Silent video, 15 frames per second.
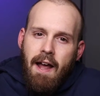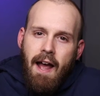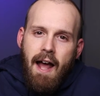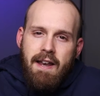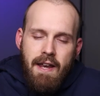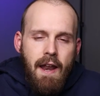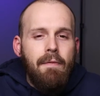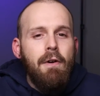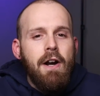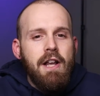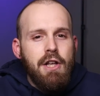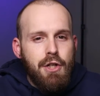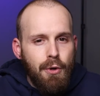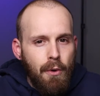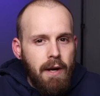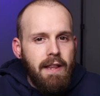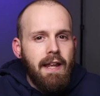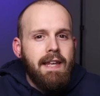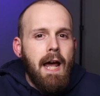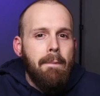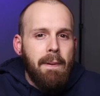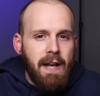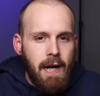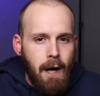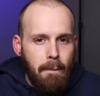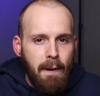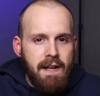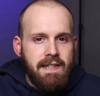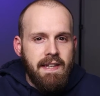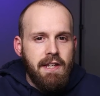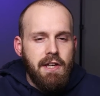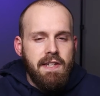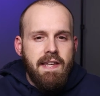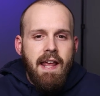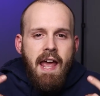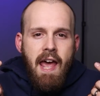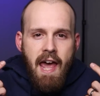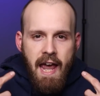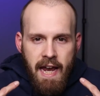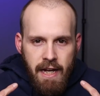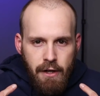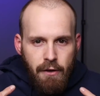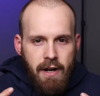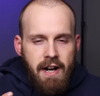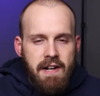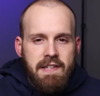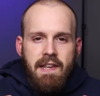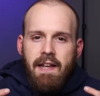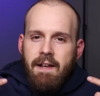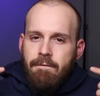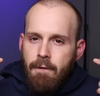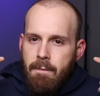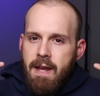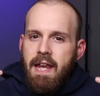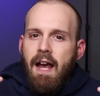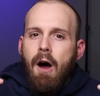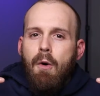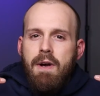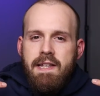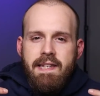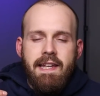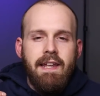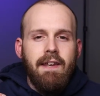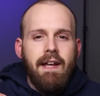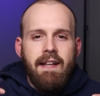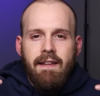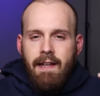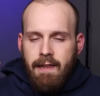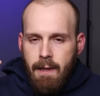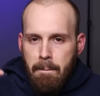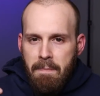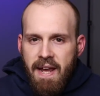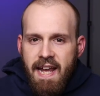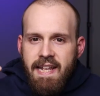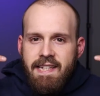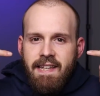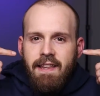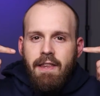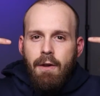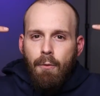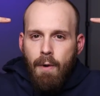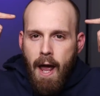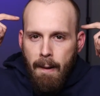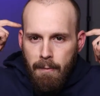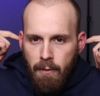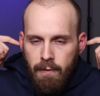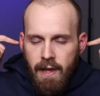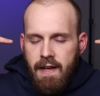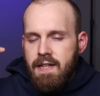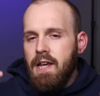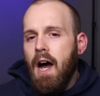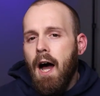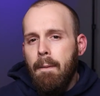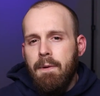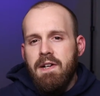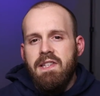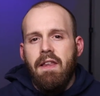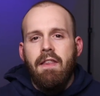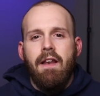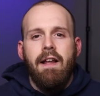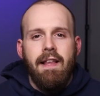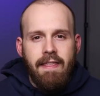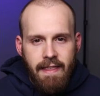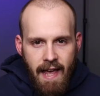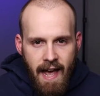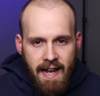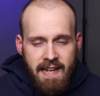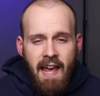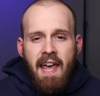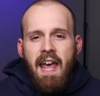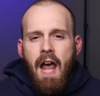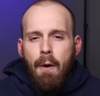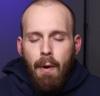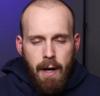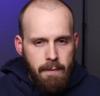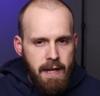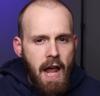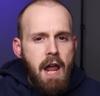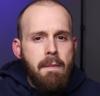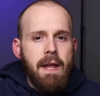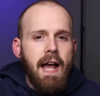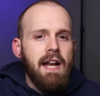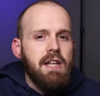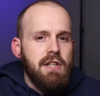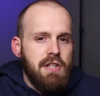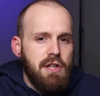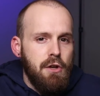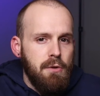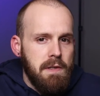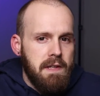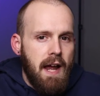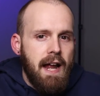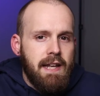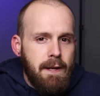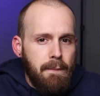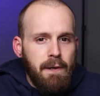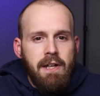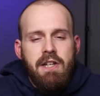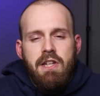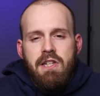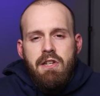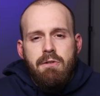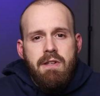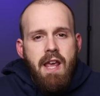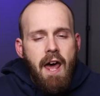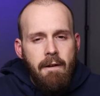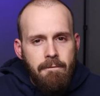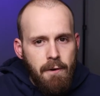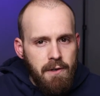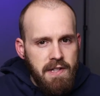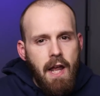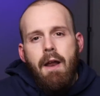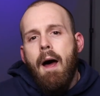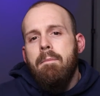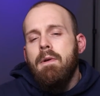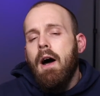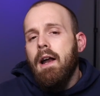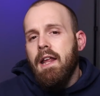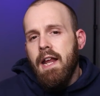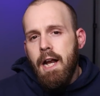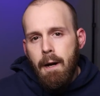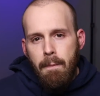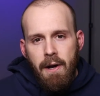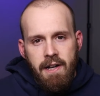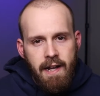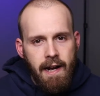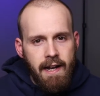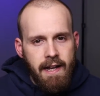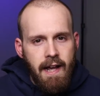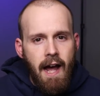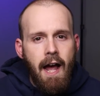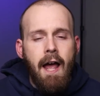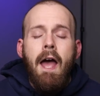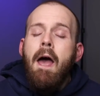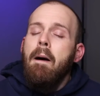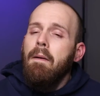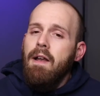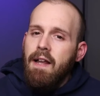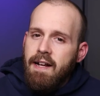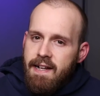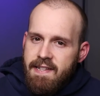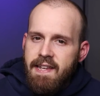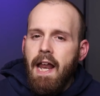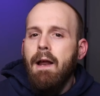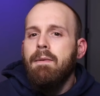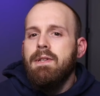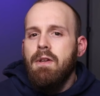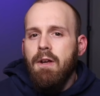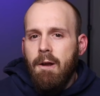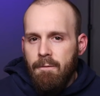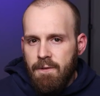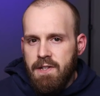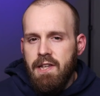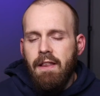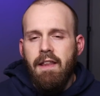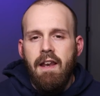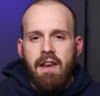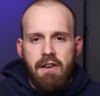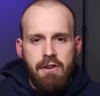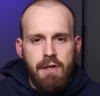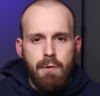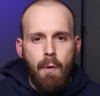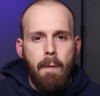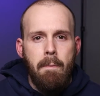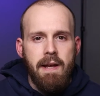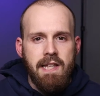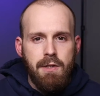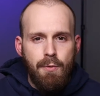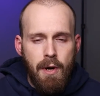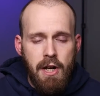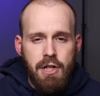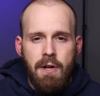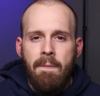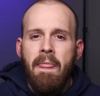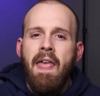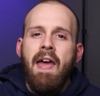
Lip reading: I never enjoyed the type of earbuds that just hang in your ears. Like, for me, I always need like the Beats that wrap over the top or something like that. And when I'm gaming, I typically just use headphones. I'm not an earbud kind of guy. Well, like I said, I was looking for something to use with my Switch.